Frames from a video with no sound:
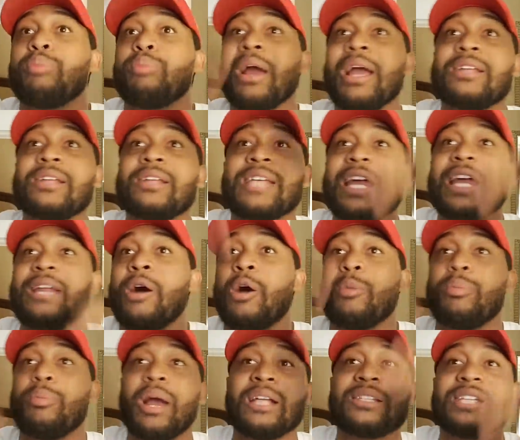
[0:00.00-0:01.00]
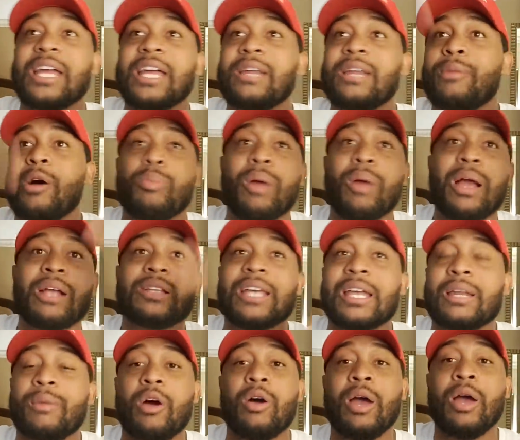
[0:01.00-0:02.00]
Bring Tatum
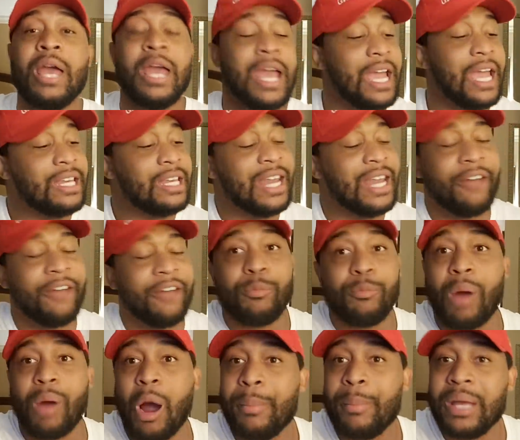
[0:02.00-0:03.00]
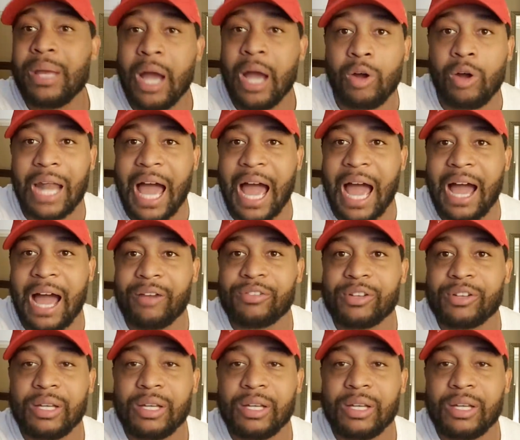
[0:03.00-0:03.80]
on. He never brought me on live.